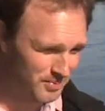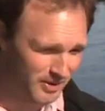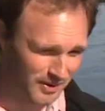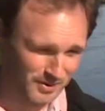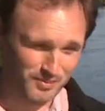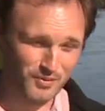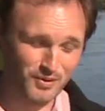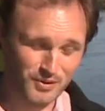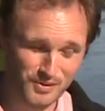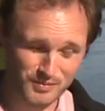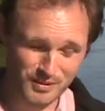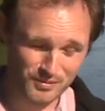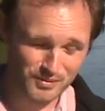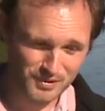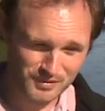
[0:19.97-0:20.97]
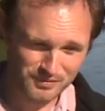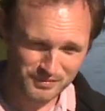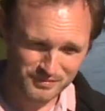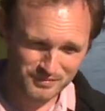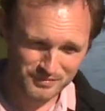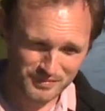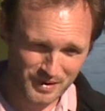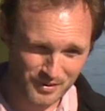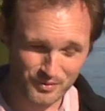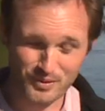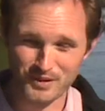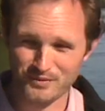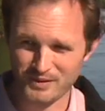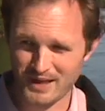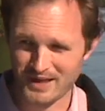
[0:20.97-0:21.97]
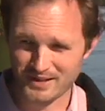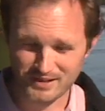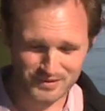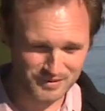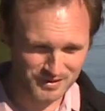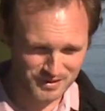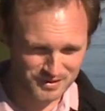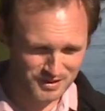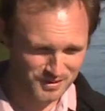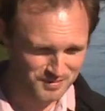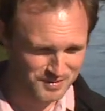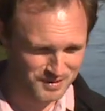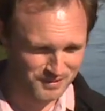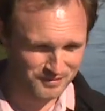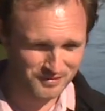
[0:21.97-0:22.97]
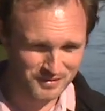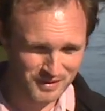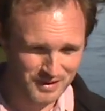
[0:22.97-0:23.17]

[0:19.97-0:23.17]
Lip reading: probably more than we would have liked in terms of